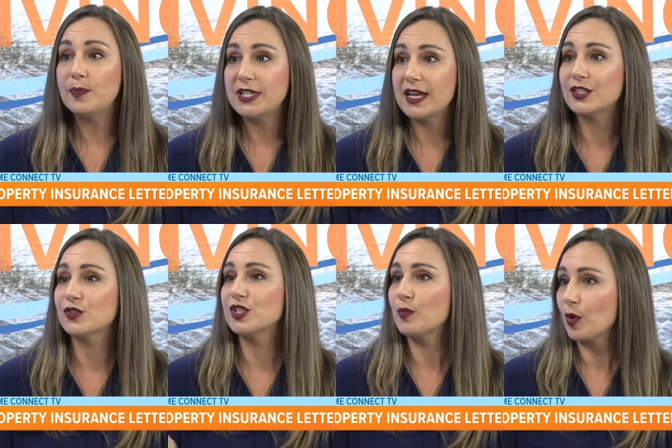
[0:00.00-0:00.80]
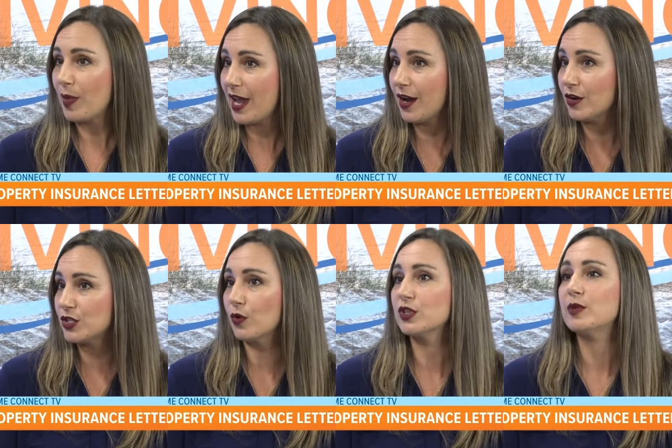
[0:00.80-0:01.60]
updates or some
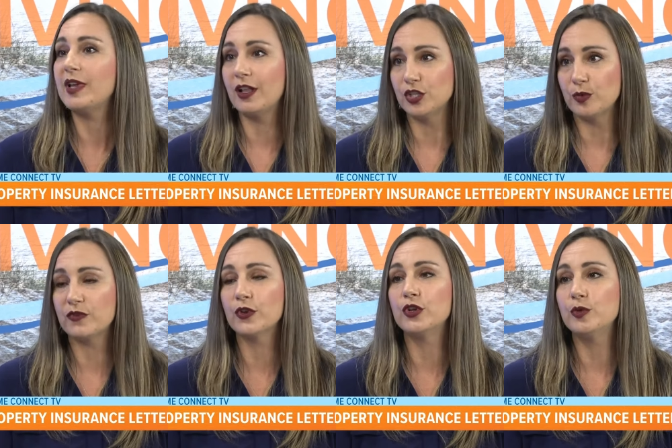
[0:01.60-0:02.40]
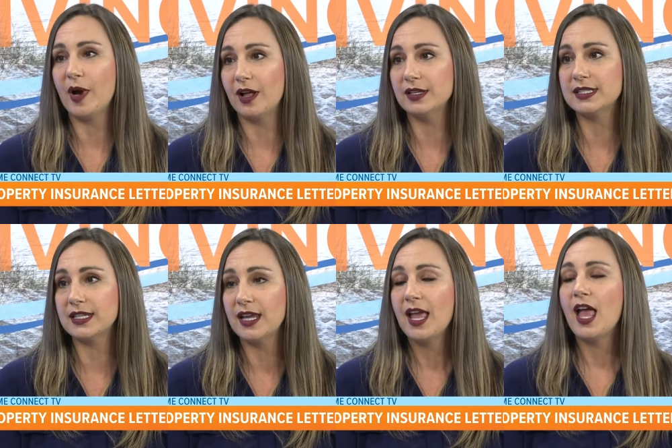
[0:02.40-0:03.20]
repairs in order to be eligible for a new
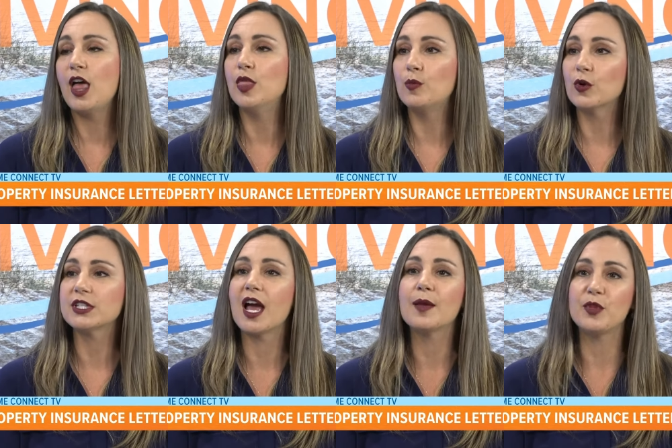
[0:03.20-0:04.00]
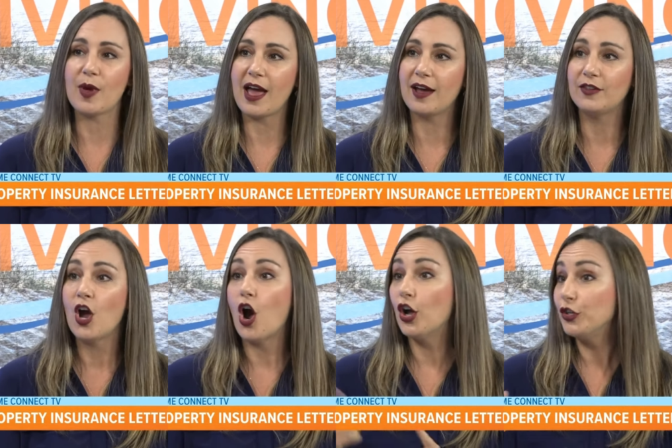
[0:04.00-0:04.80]
policy healthy, and the more time you
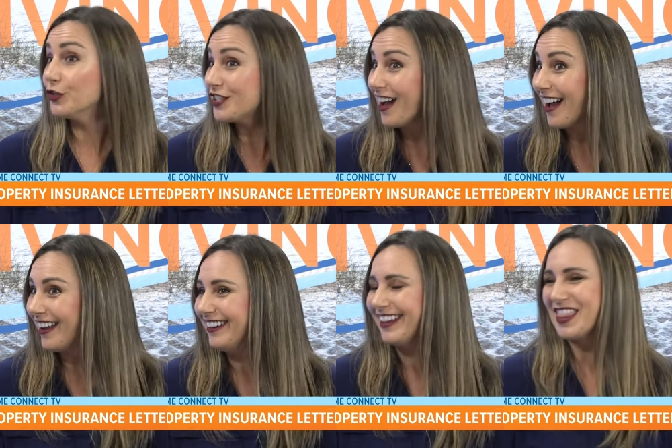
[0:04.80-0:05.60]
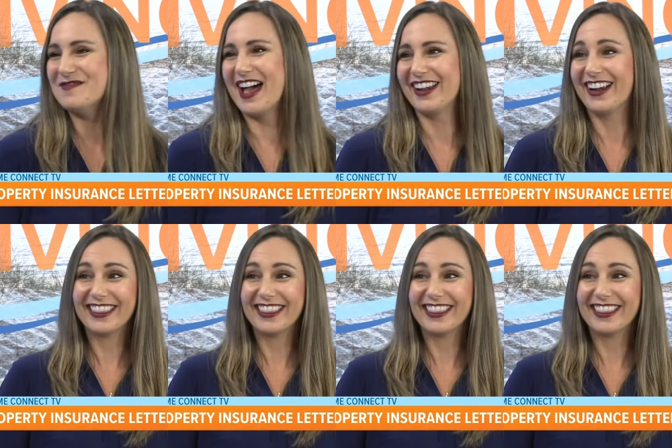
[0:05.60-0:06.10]
have on your side, yeah. the